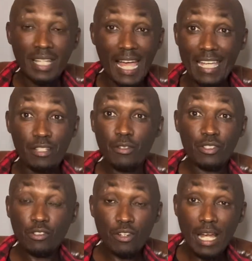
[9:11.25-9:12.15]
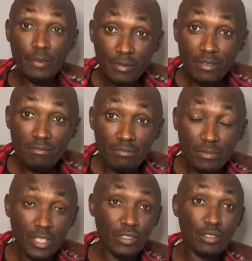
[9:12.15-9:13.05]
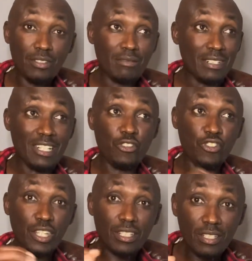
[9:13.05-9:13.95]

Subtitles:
I know it's corrupt, it's not legit,